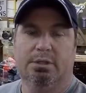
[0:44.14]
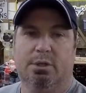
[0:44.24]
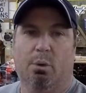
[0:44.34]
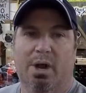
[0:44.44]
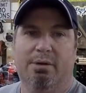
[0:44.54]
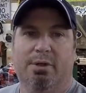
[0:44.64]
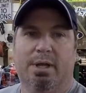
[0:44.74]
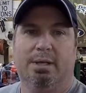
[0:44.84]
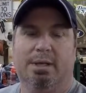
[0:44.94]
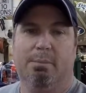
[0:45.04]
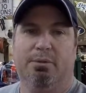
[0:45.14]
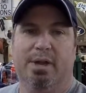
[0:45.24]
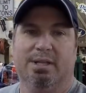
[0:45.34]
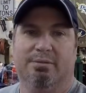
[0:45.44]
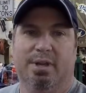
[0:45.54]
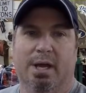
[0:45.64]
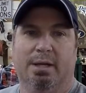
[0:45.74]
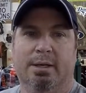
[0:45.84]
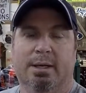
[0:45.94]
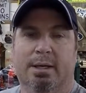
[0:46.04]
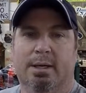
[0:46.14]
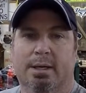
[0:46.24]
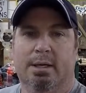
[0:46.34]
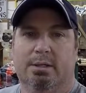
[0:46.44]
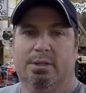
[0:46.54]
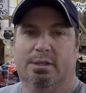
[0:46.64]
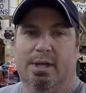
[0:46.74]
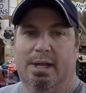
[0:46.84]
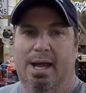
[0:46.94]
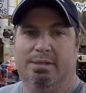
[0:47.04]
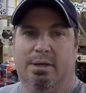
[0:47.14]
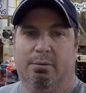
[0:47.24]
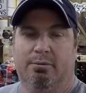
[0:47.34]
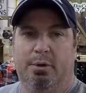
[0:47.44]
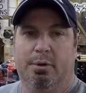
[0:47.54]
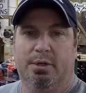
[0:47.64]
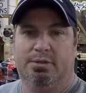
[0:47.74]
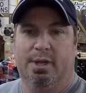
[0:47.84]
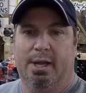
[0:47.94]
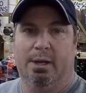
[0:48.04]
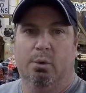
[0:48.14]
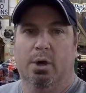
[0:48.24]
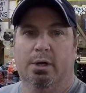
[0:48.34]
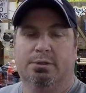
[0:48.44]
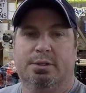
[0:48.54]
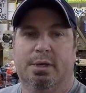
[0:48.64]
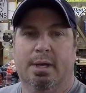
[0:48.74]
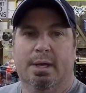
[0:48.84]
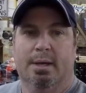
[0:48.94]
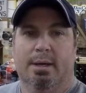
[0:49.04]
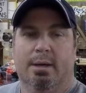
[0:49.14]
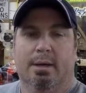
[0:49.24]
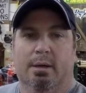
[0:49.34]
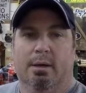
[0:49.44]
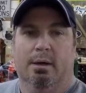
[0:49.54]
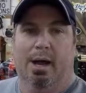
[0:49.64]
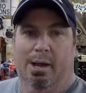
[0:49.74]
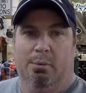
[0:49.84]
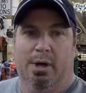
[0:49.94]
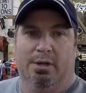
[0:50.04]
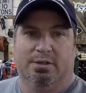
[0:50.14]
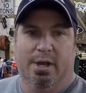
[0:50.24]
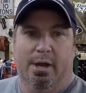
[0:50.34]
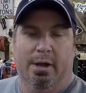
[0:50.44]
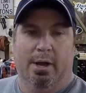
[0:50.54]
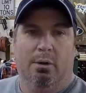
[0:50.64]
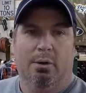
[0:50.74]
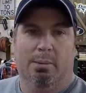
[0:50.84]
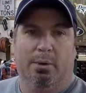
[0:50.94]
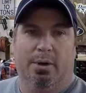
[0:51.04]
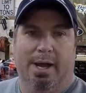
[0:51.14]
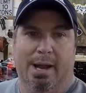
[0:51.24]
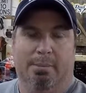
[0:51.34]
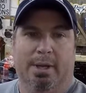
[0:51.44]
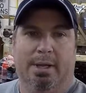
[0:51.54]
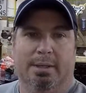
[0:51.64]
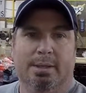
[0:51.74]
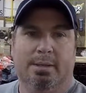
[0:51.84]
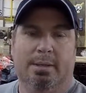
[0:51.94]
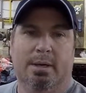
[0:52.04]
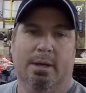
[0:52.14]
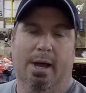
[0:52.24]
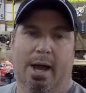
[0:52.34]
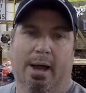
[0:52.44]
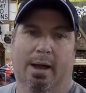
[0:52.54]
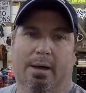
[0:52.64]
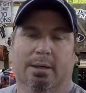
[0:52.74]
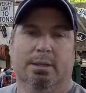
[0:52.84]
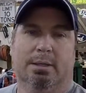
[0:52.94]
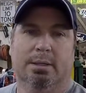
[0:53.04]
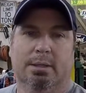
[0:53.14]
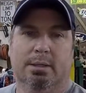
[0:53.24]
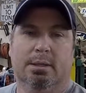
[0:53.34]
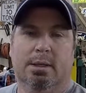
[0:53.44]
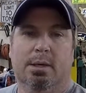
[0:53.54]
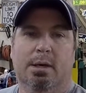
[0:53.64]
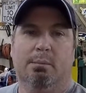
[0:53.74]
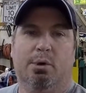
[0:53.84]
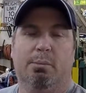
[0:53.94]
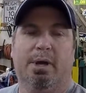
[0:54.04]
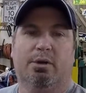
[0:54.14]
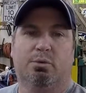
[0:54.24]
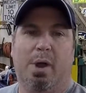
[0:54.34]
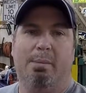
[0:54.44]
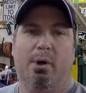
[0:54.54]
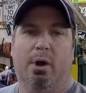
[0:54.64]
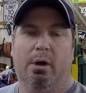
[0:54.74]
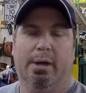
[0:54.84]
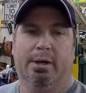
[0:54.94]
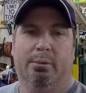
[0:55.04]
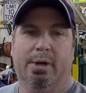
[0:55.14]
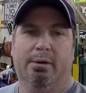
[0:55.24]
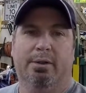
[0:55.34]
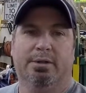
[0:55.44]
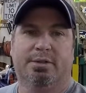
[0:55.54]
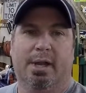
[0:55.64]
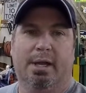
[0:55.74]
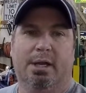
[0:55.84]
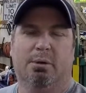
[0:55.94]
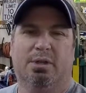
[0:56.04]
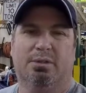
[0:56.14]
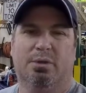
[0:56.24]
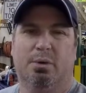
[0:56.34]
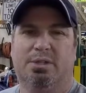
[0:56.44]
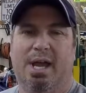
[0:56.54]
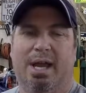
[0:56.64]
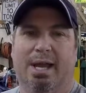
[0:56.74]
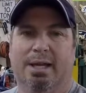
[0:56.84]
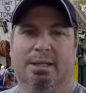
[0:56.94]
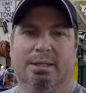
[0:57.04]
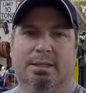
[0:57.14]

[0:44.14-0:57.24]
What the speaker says: So a couple things I've done since I last did a review on this thing was I upgraded the stereo, I put an amp in, put a bigger sway bar in the rear of this thing, because it's always kind